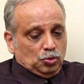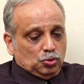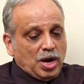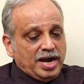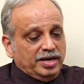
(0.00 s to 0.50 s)

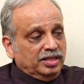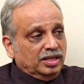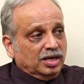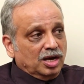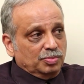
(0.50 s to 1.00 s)
So I did
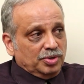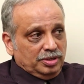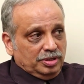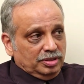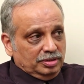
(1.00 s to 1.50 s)
the
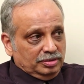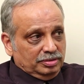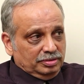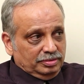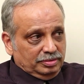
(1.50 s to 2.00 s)
karma,
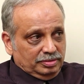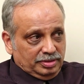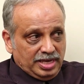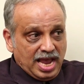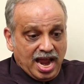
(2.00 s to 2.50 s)

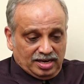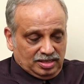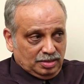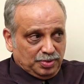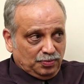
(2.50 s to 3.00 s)
the
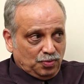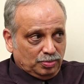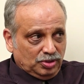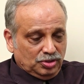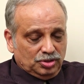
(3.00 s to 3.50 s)
act, the
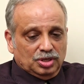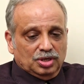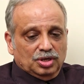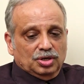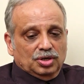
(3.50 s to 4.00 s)
performance,
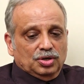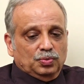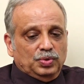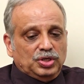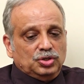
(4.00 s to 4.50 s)

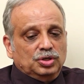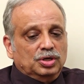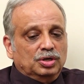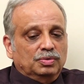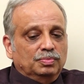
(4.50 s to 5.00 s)
which
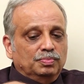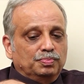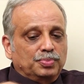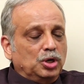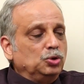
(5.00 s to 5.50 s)

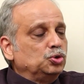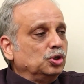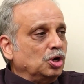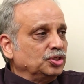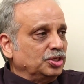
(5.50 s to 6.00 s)
produced a
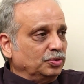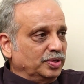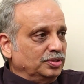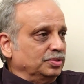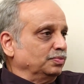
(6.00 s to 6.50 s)

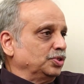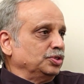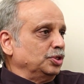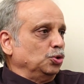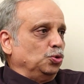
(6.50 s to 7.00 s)
consequence, which
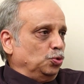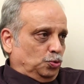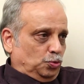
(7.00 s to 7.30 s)
is a dough.